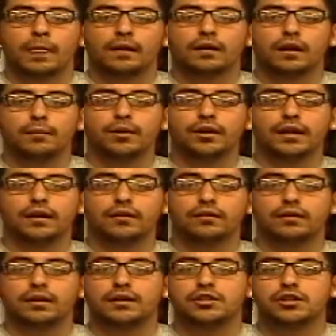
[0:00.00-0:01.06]
Come on
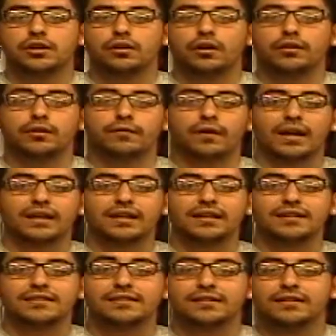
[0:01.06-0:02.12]
out and cheer on your
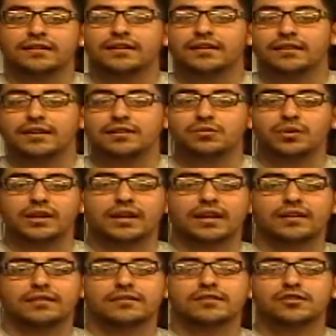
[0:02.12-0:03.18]
Vikings this
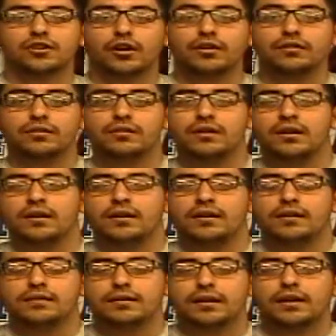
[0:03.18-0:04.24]
weekend. Start
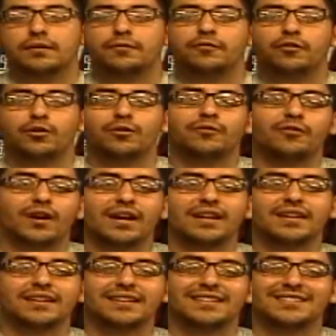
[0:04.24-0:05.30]
time for
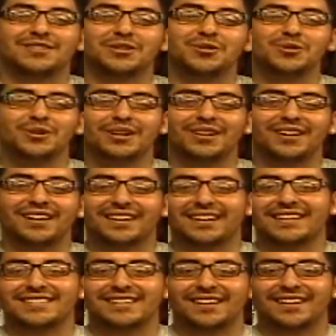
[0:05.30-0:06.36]
Friday is 2 o'clock
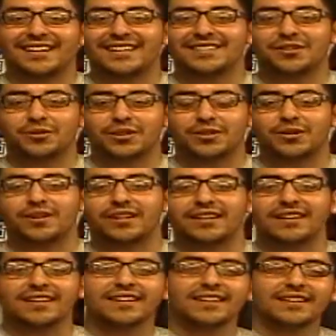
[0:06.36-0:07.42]
and Saturday is
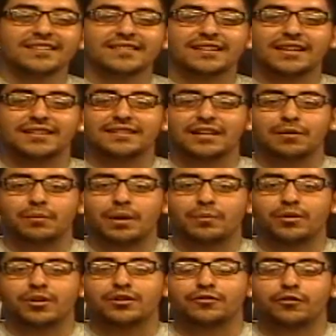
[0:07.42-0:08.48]
3.30. State team
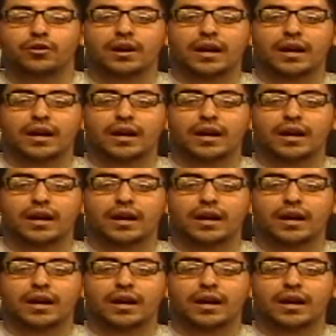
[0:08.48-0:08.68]
members for